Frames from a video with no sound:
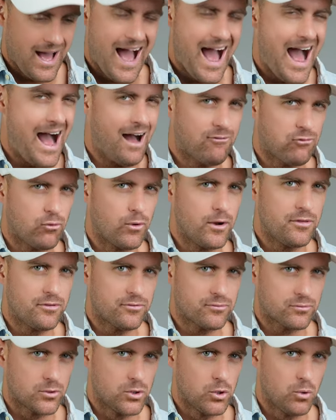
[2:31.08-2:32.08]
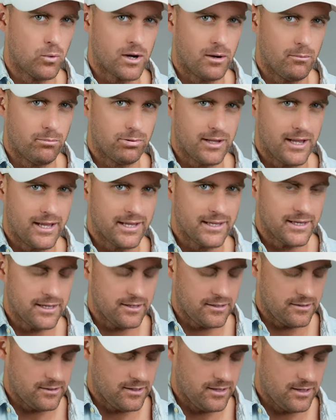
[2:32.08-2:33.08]
halfway through when I'm playing
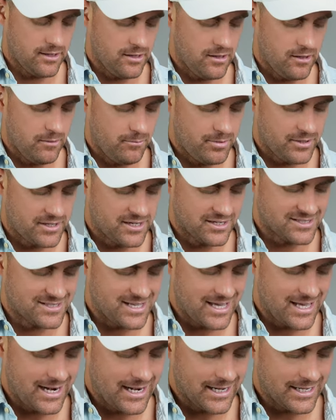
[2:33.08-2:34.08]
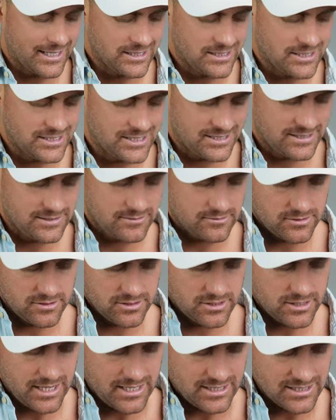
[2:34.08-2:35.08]
it, because then I can
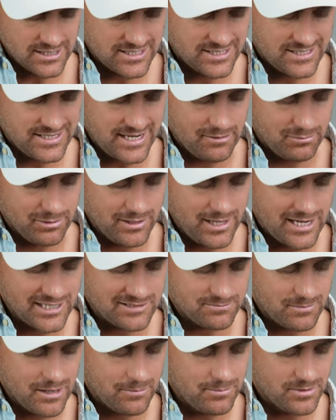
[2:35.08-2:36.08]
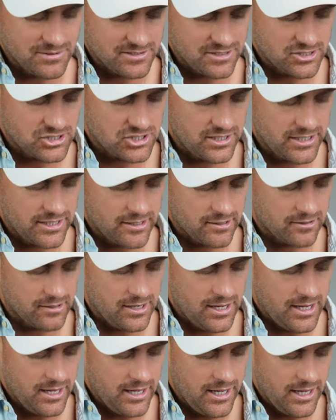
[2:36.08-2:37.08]
kind of stabilize my position here
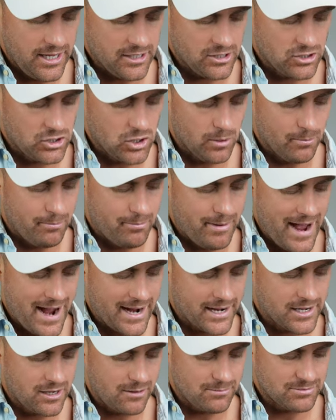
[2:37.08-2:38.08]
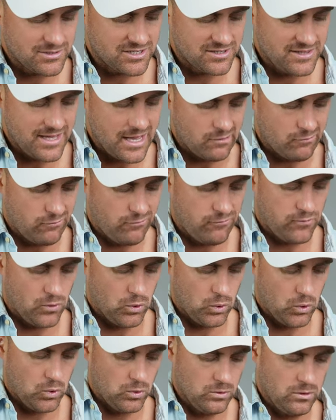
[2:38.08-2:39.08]
and go back up to that
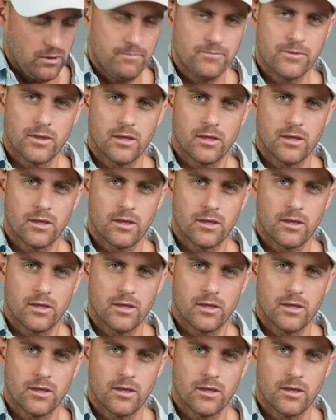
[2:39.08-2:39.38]
full